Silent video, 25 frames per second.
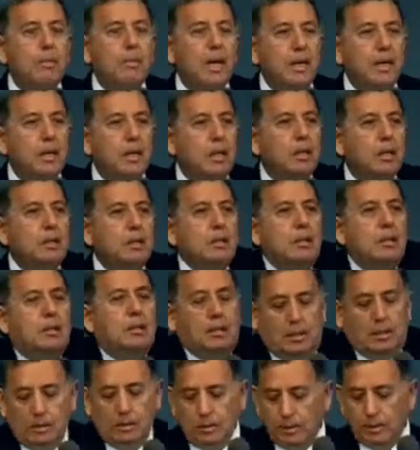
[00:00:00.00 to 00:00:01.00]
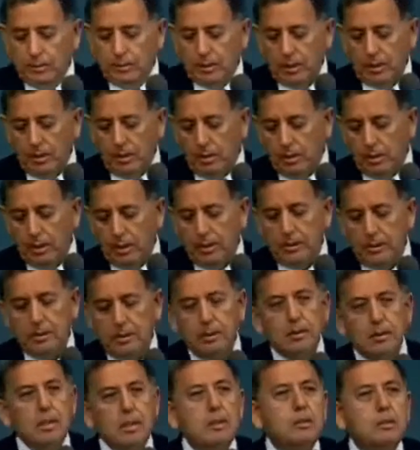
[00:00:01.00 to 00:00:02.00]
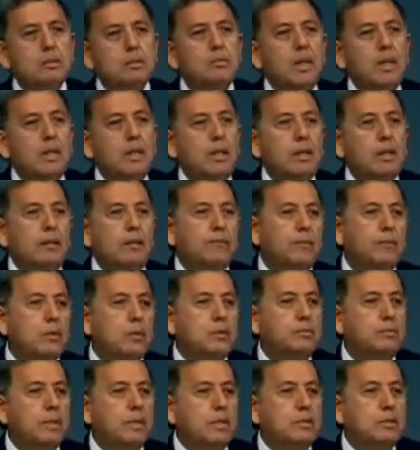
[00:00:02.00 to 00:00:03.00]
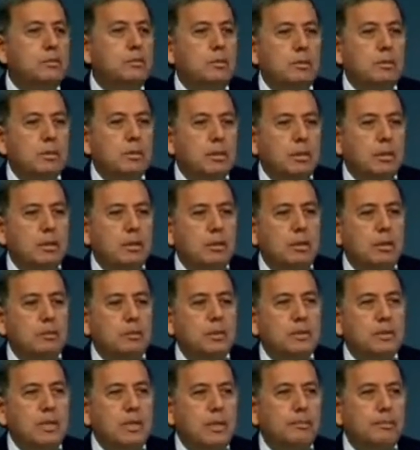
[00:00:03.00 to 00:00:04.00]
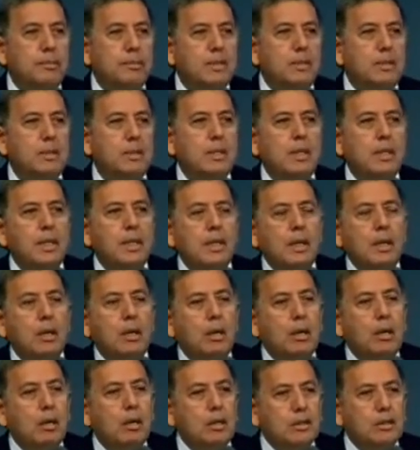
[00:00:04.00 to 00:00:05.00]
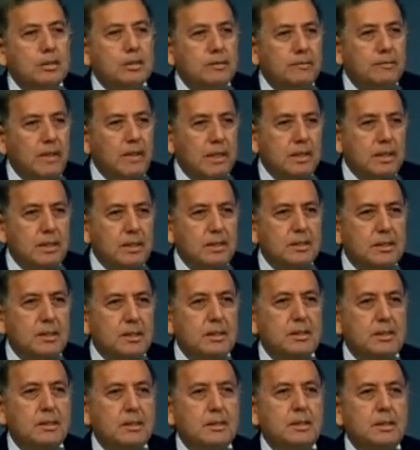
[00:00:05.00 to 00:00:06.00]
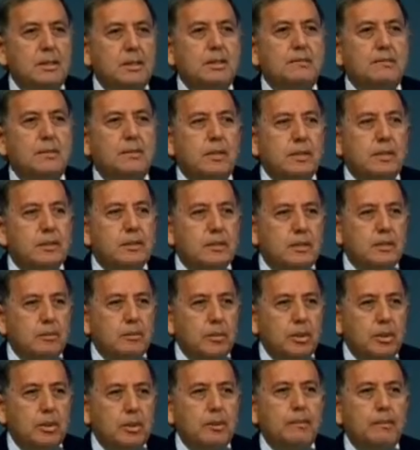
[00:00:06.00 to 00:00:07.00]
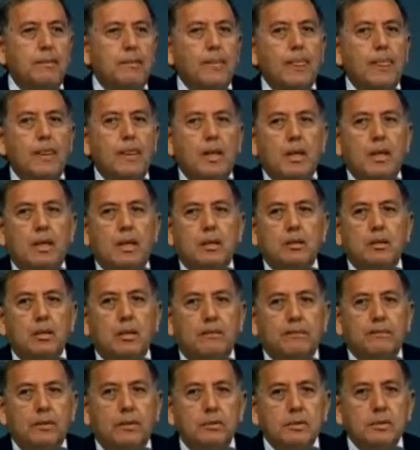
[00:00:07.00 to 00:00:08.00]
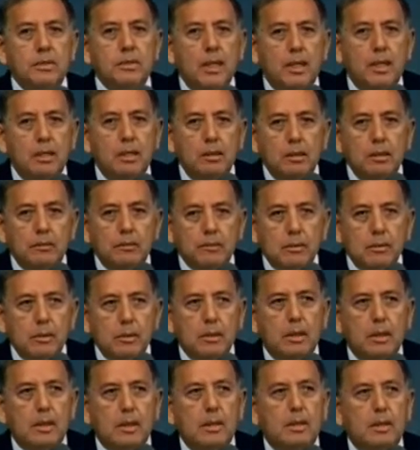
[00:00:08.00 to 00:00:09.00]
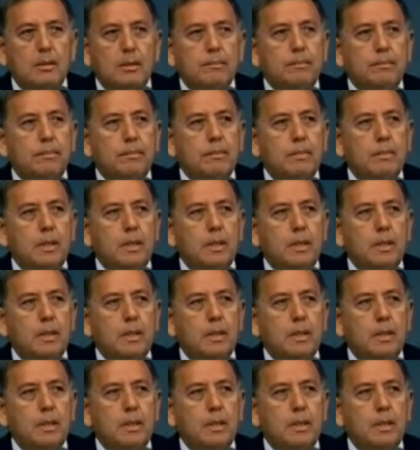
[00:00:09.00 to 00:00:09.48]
a Minot, North Dakota incident. That was Minot Air Force Base, North Dakota, which happened in August of 1966. Very similar UFOs sighted over